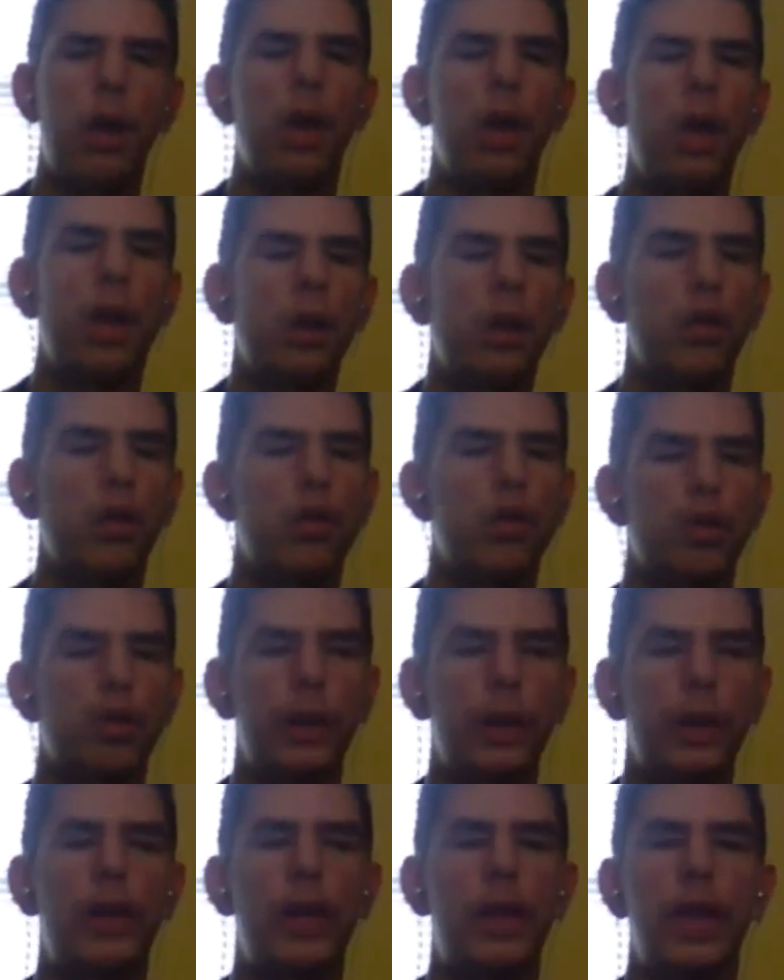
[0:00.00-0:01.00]

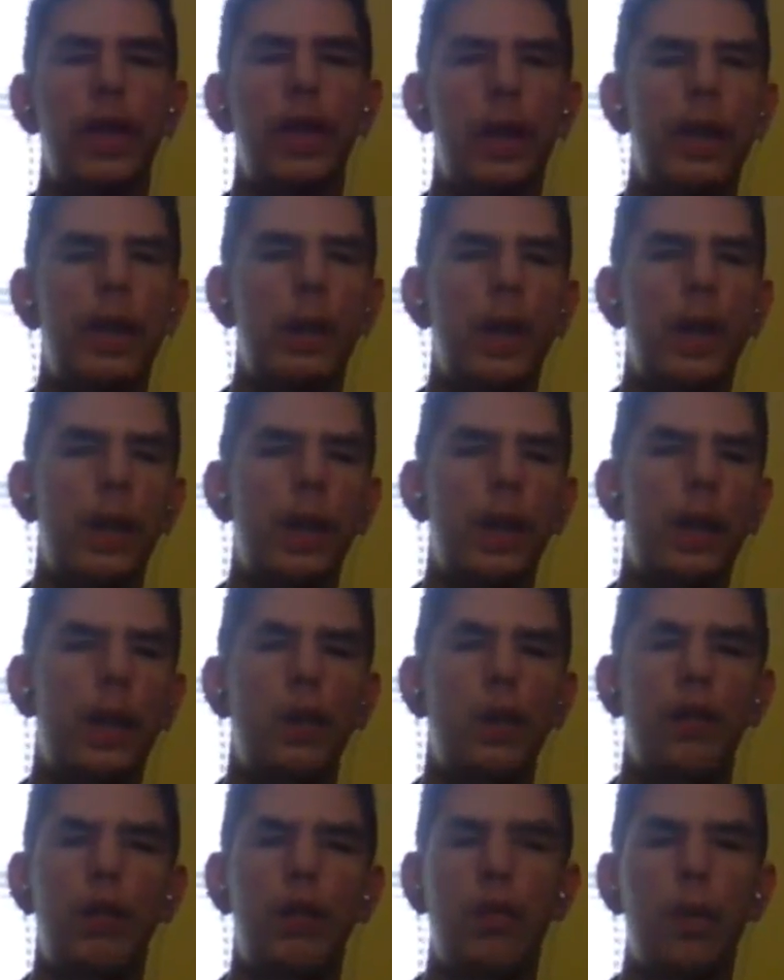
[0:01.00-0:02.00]
drinking and
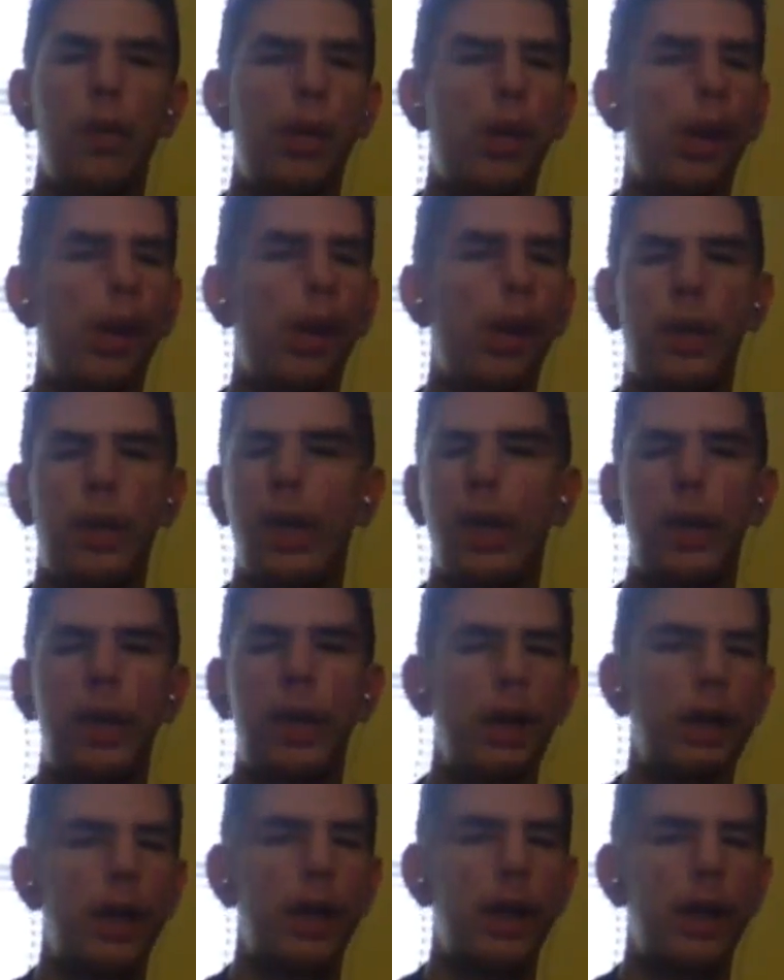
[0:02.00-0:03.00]
doing cocaine
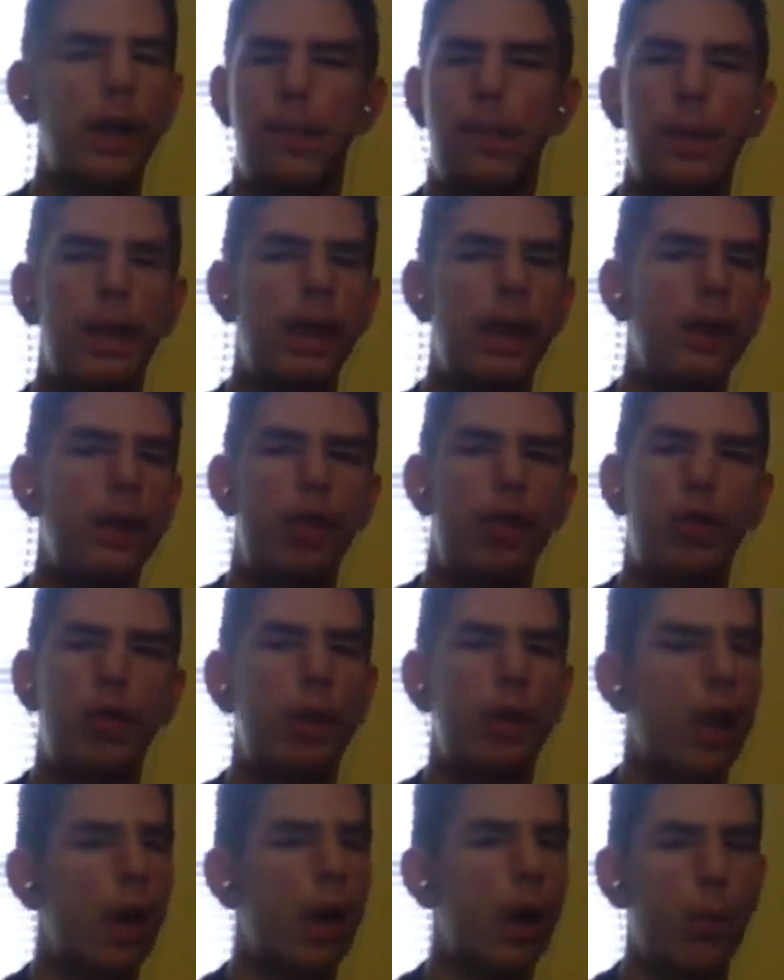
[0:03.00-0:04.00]
and beating the shit out of
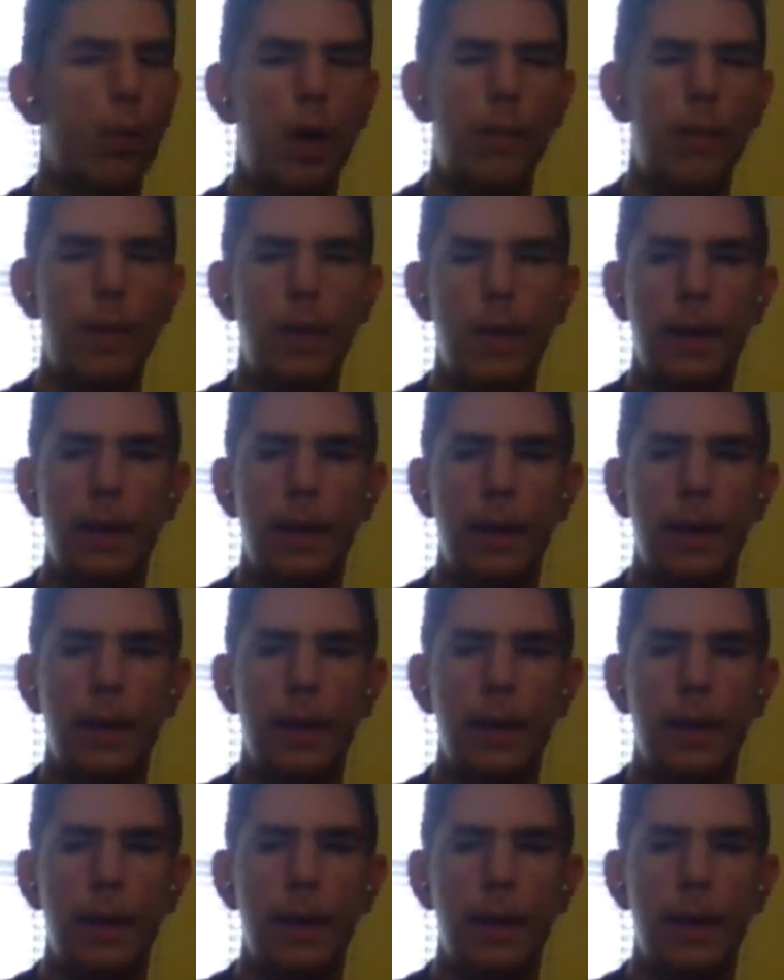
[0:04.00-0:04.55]
women.